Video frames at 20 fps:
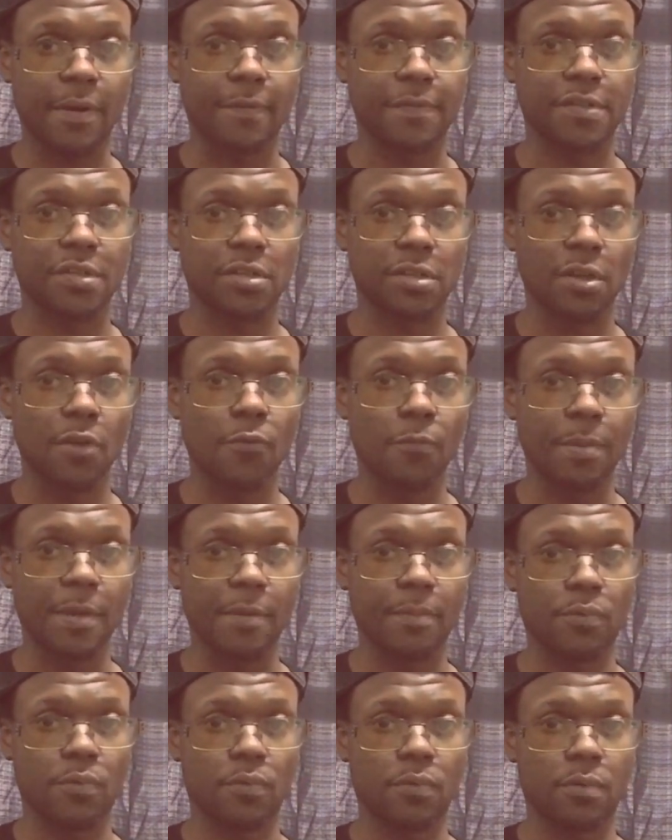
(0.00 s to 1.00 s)
of slow
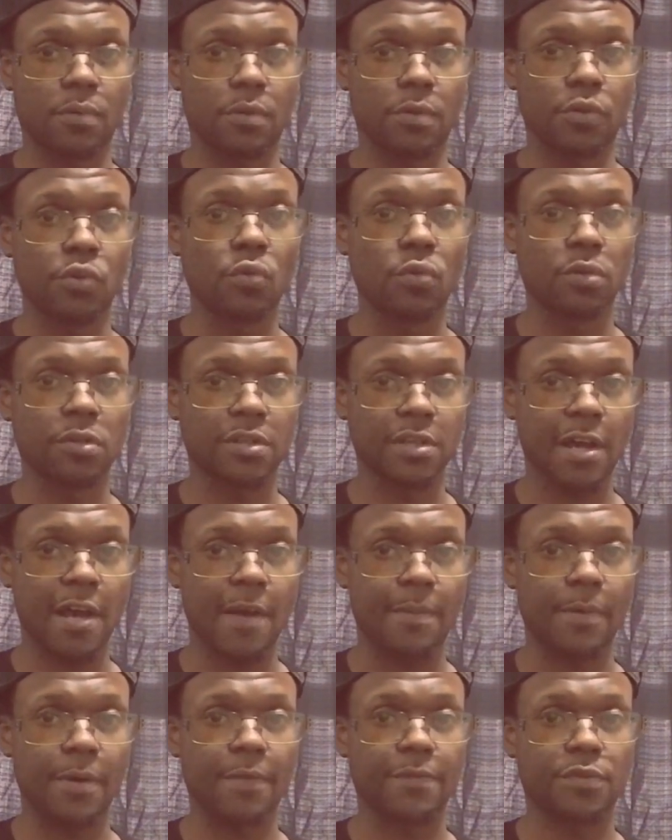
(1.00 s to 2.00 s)
people. You on
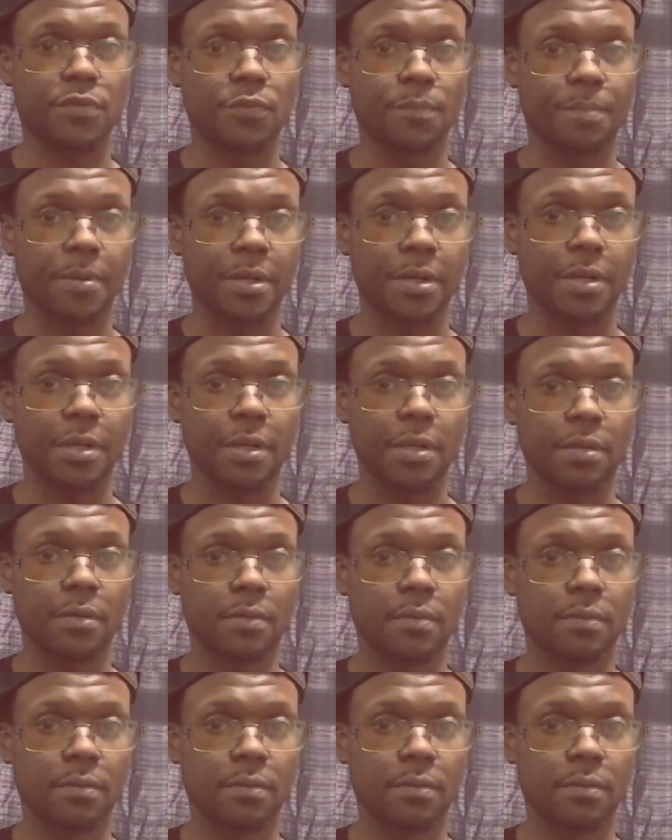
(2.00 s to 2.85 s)
top of stupidity.